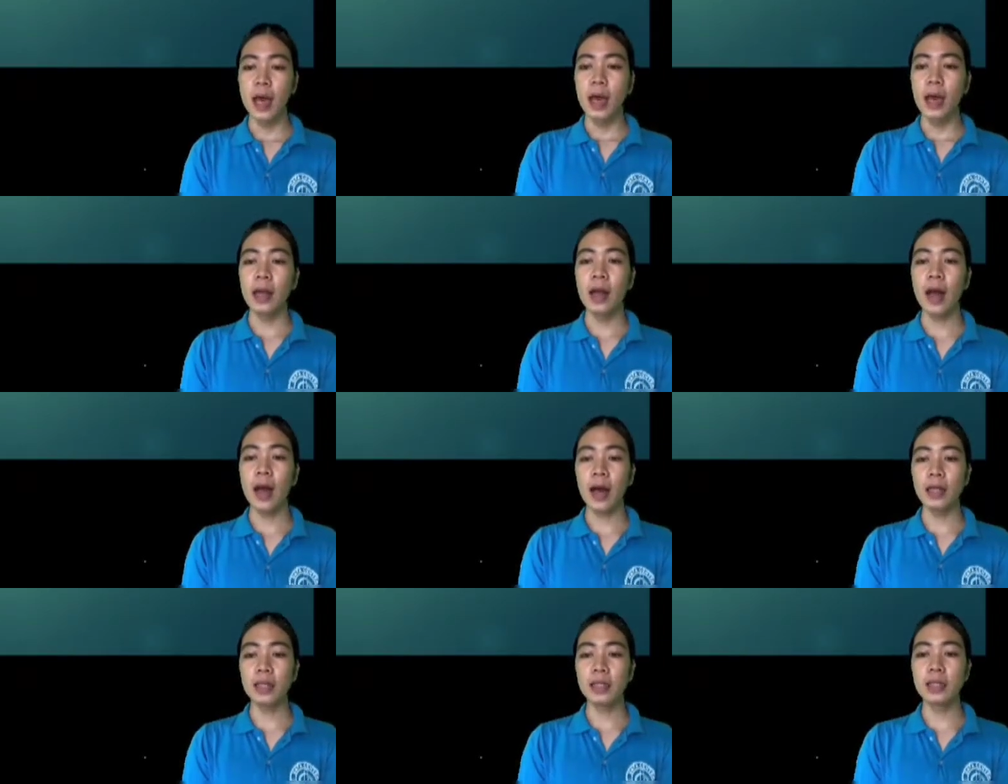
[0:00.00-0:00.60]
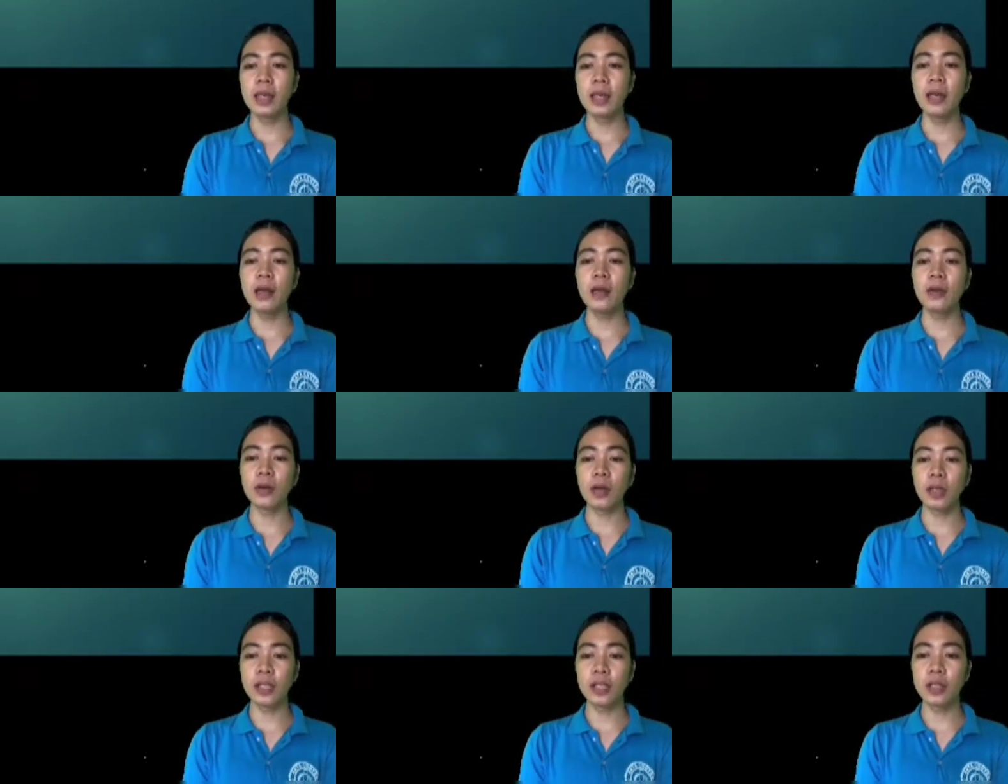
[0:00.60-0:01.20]
enhancing
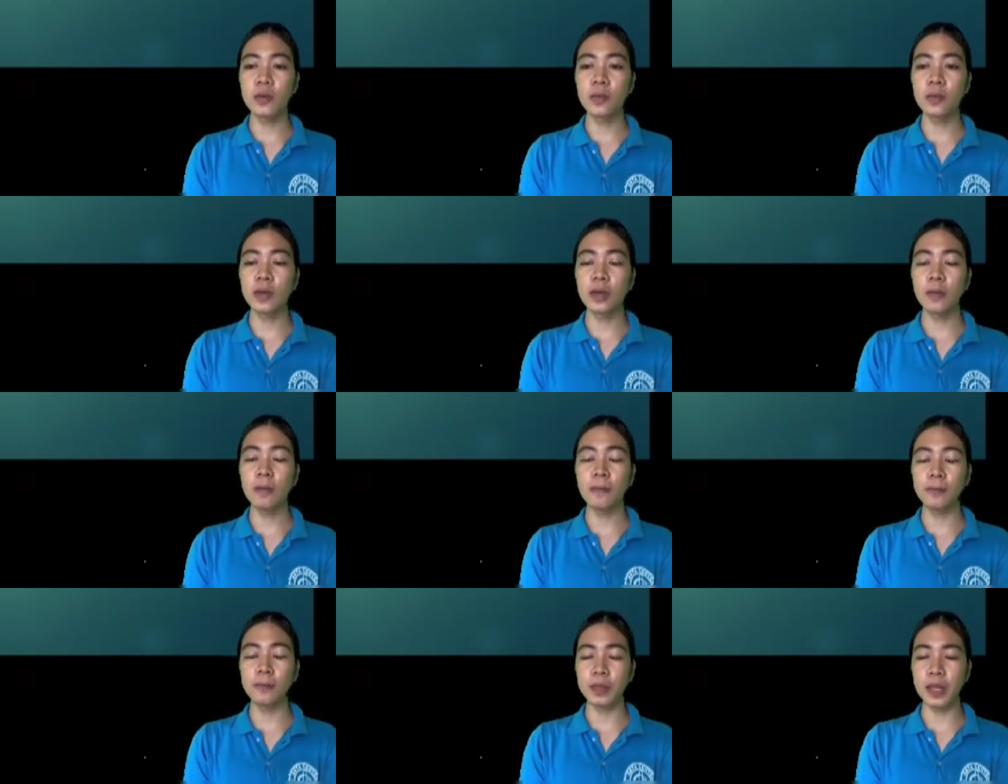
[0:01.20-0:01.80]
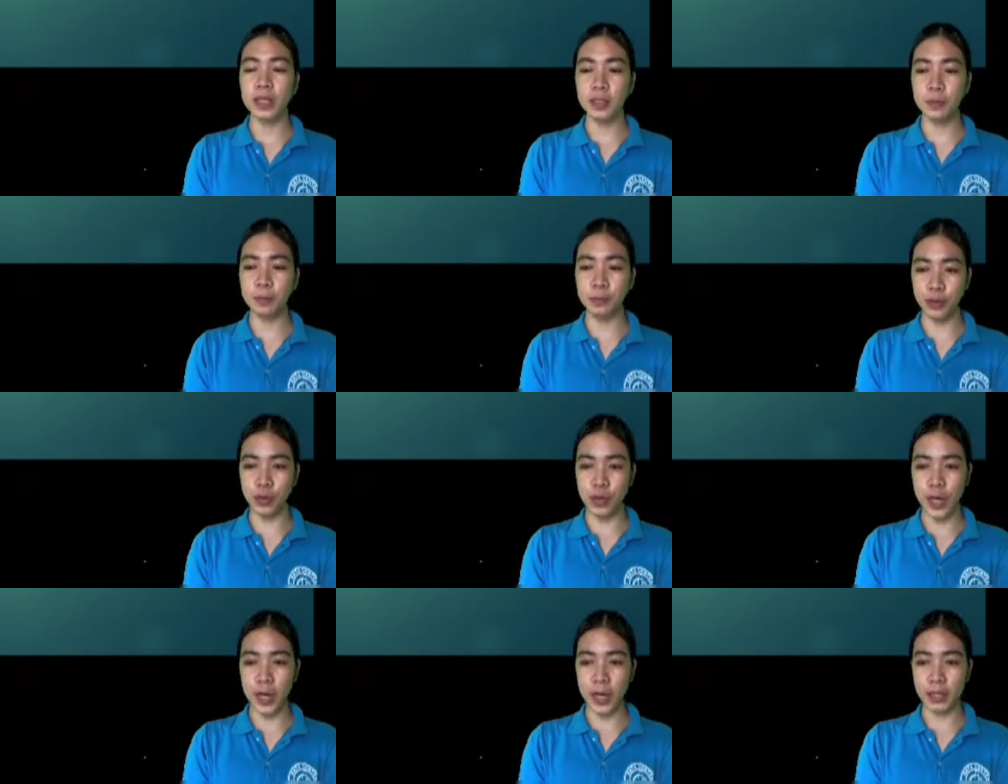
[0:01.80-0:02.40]
customer
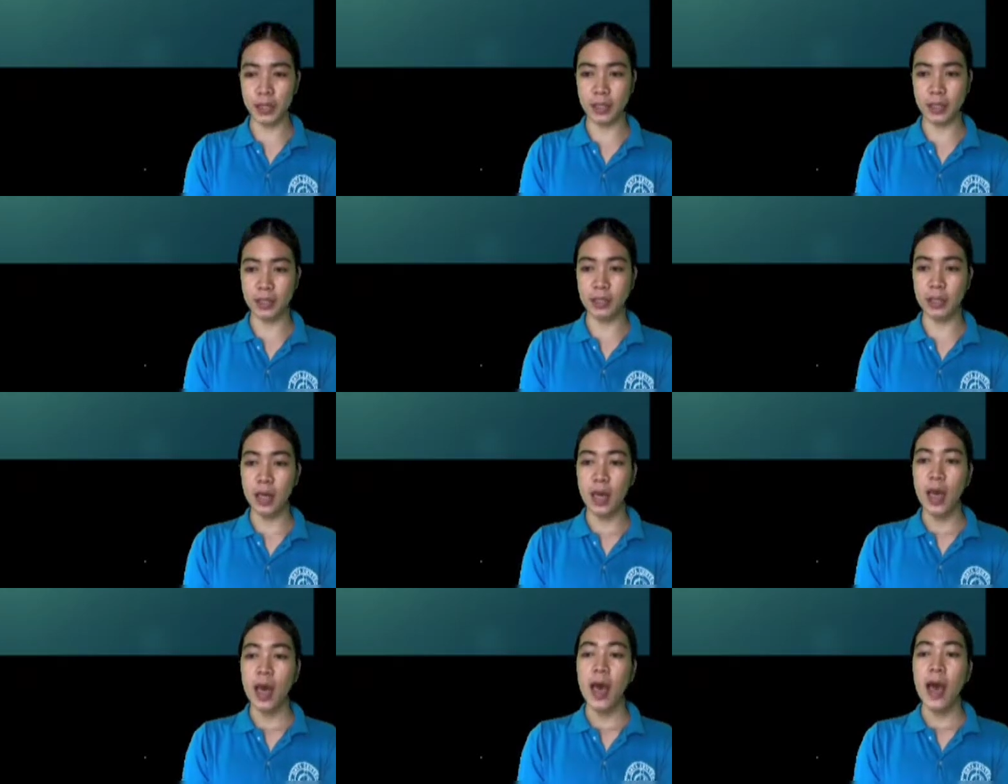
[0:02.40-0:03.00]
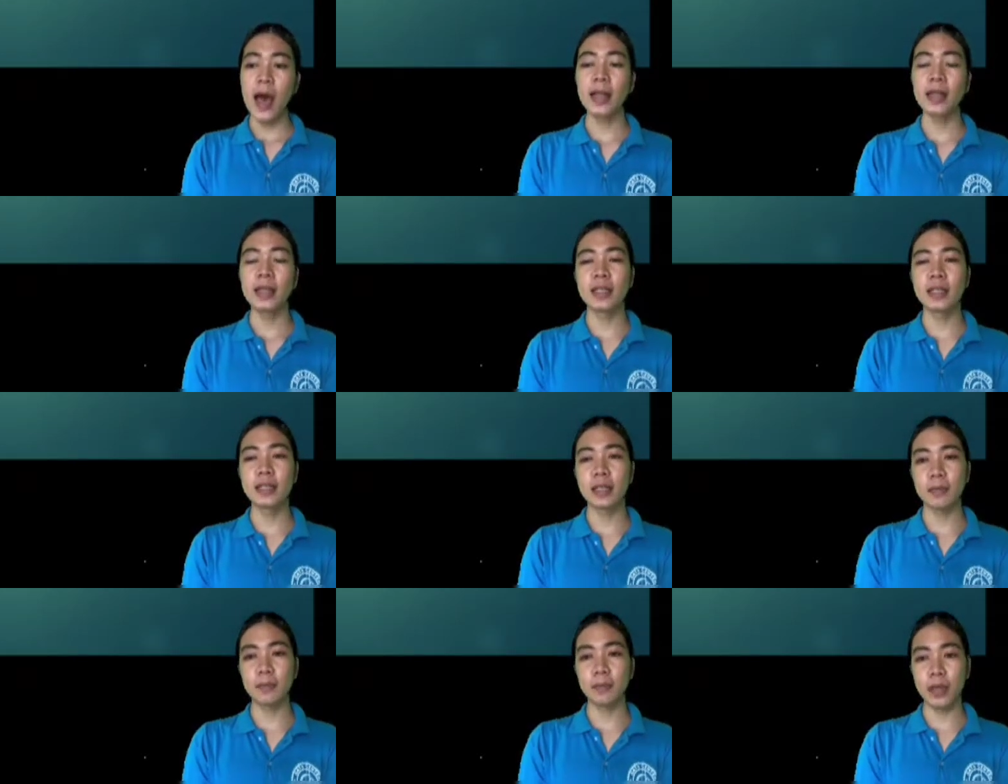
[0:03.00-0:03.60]
experience. At
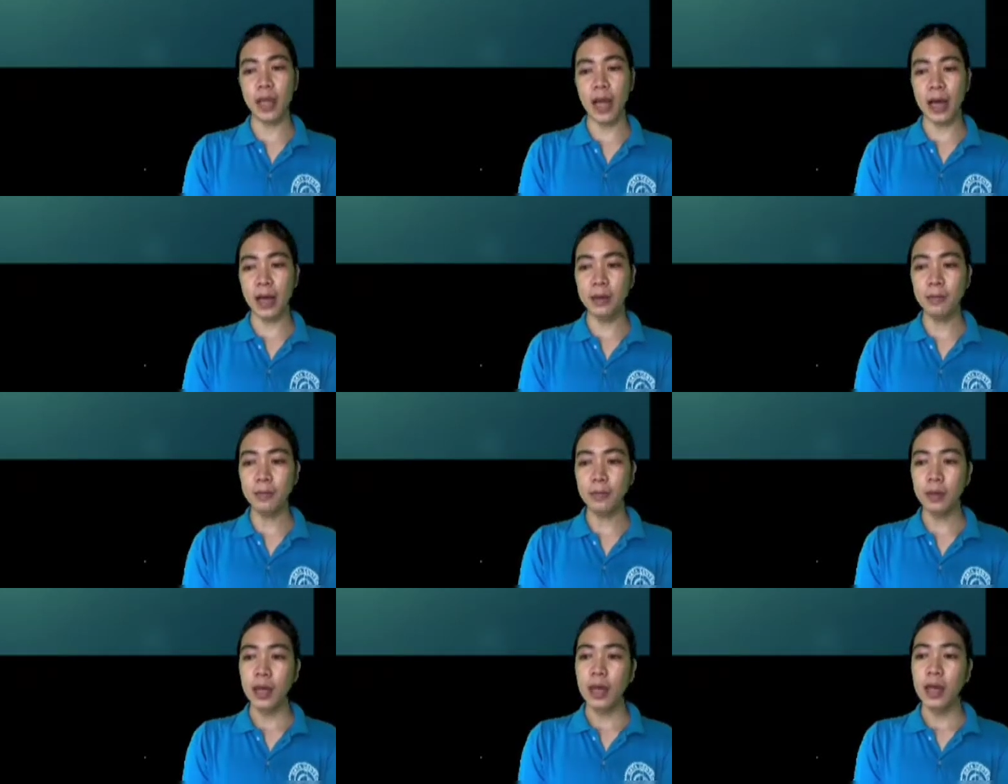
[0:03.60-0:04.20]
the same time,